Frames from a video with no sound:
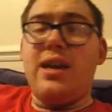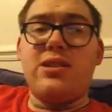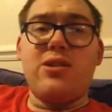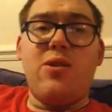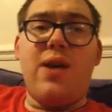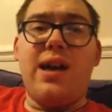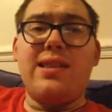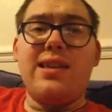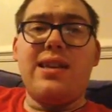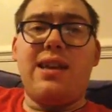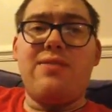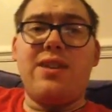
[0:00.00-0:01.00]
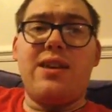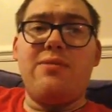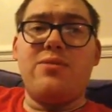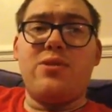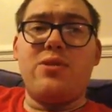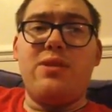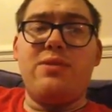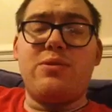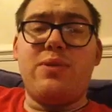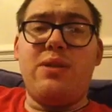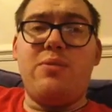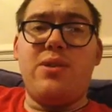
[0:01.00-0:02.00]
so I think it was
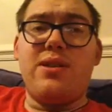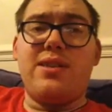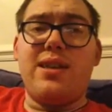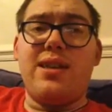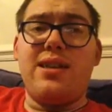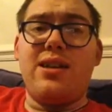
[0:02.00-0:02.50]
well worth it.